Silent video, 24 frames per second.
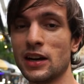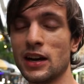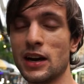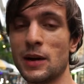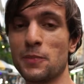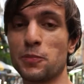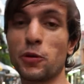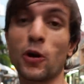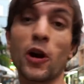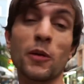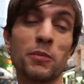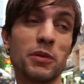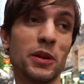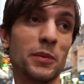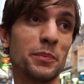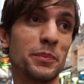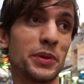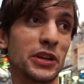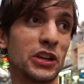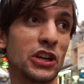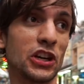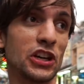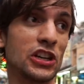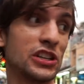a problem
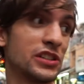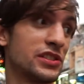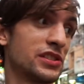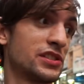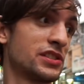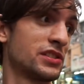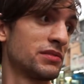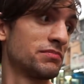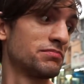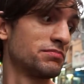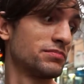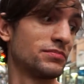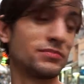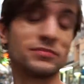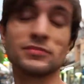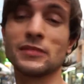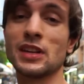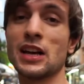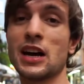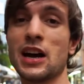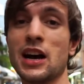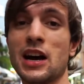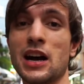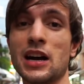because
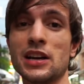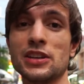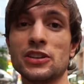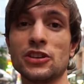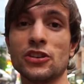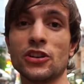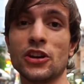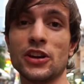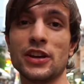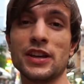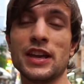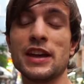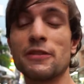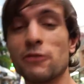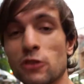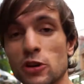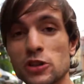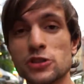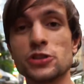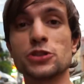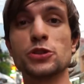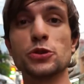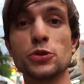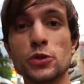you know,
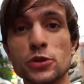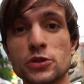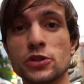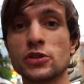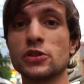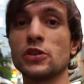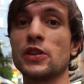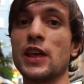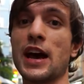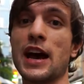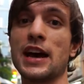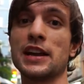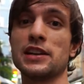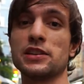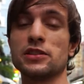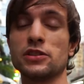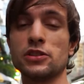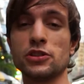everyone's used to that.